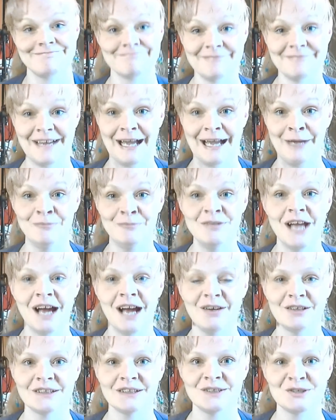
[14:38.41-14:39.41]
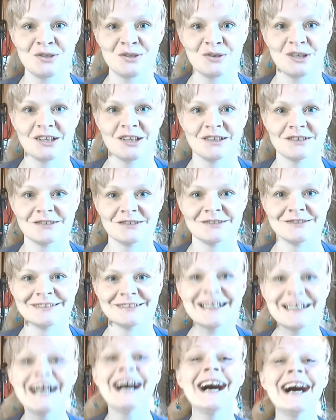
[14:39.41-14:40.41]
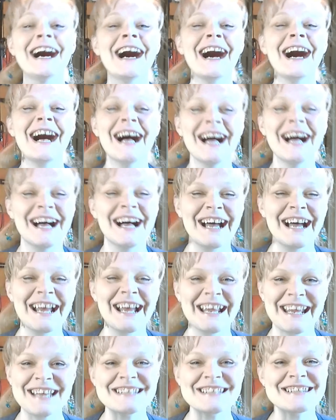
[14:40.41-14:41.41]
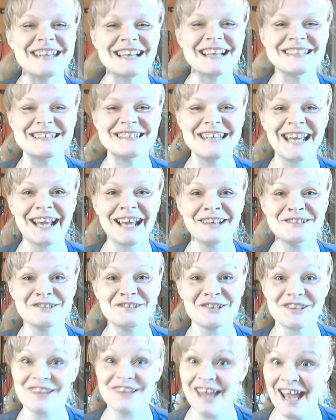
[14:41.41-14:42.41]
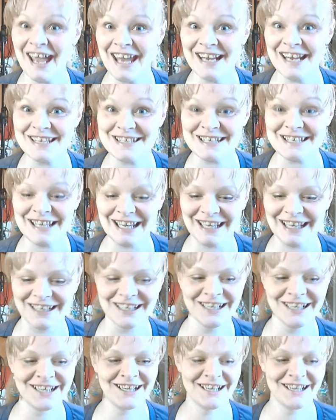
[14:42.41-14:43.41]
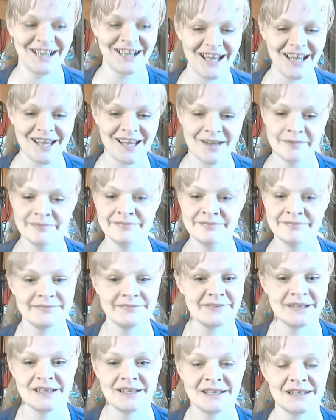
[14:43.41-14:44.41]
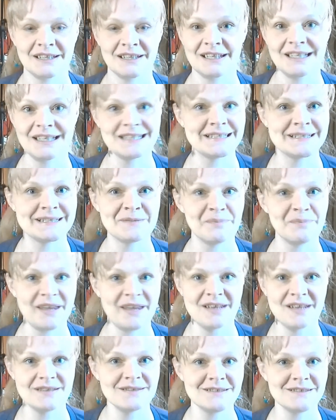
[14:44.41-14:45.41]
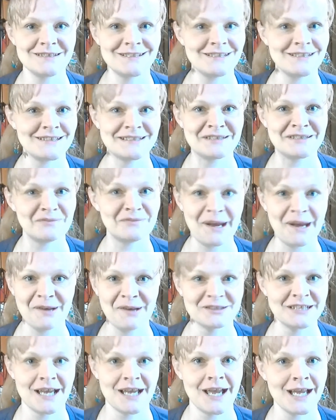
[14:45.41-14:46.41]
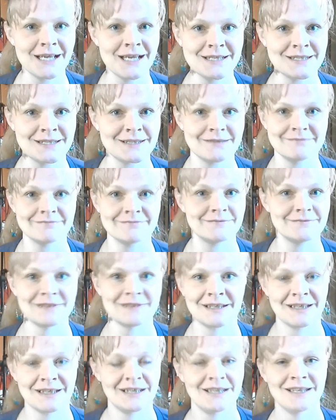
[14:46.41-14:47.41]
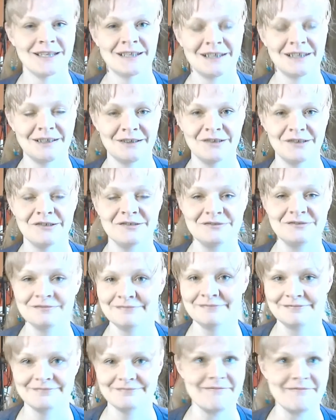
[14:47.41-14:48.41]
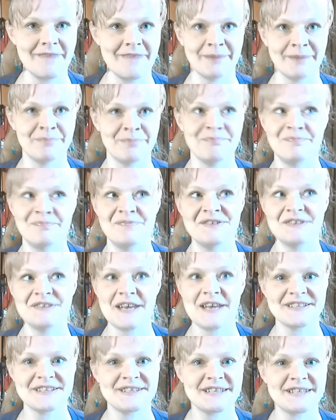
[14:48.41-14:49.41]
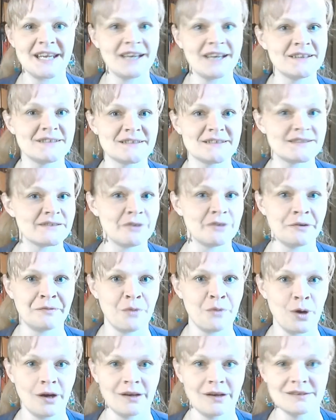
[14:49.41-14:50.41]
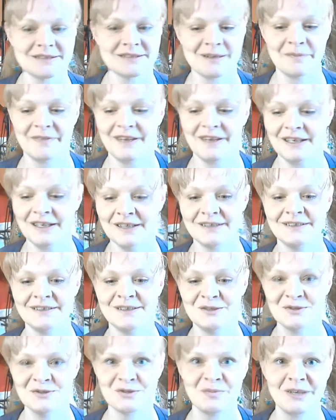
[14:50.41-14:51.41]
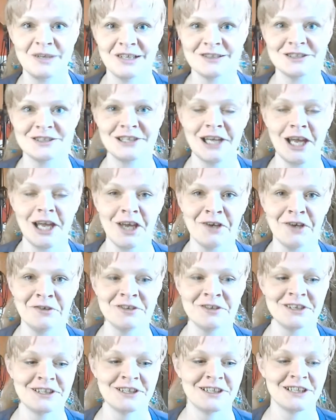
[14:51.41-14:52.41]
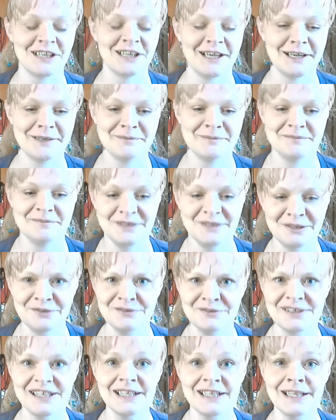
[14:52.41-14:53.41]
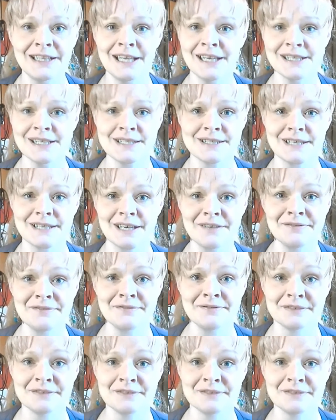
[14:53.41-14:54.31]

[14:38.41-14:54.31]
I'm not really sure. I guess that's the answer to that, isn't it? You need some pins, you need some hair ties, and, you know, a set of sticks or a fork or something, and you should be good to go. You don't need a lot of stuff.